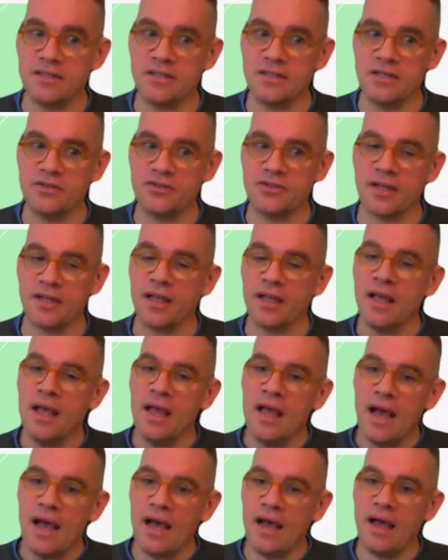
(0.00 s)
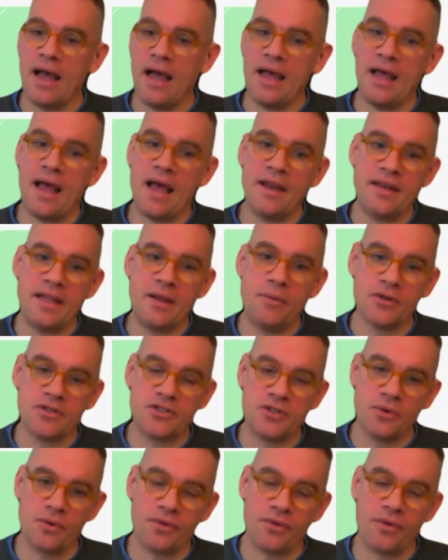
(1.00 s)
interesting. Andy,
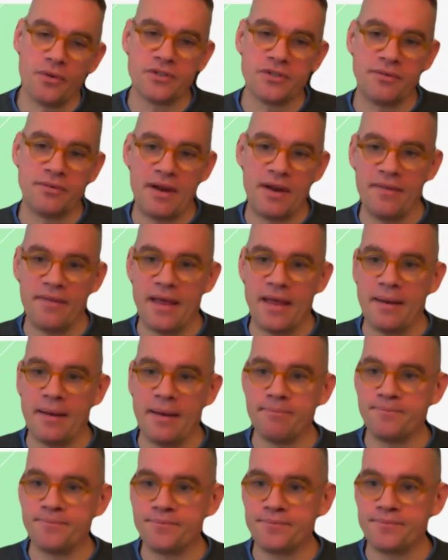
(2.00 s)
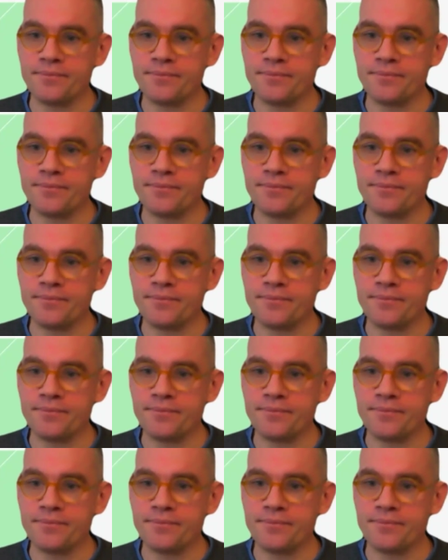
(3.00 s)
what's your thoughts around that?